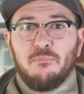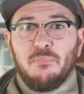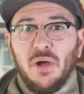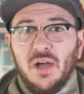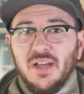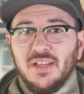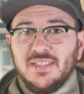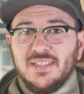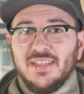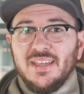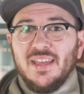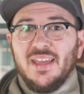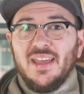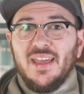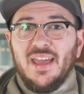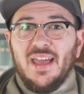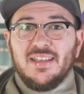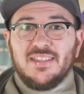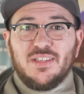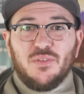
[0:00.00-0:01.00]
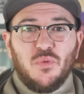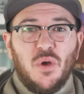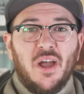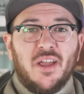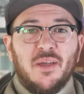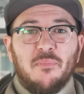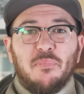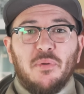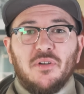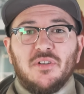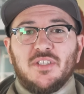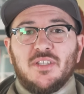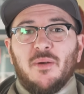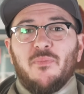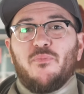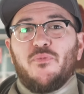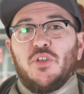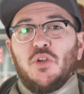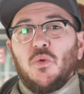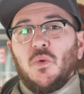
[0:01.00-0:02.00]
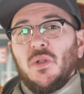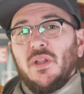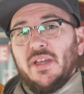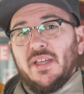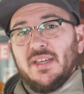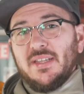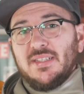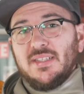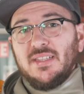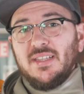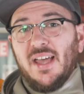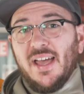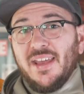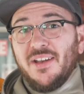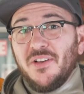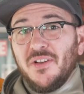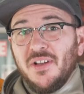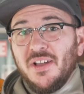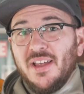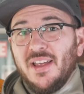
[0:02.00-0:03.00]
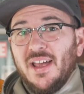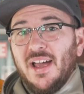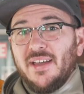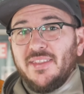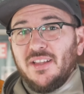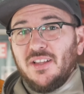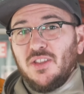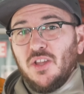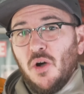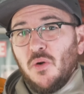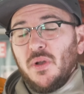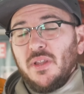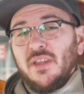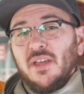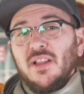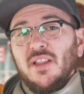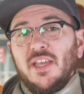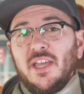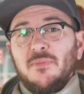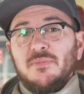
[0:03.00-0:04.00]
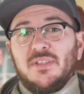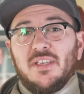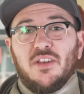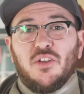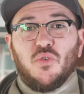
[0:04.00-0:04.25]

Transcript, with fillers: But as the rocket burns up fuel, it gets lighter and the load on the clamps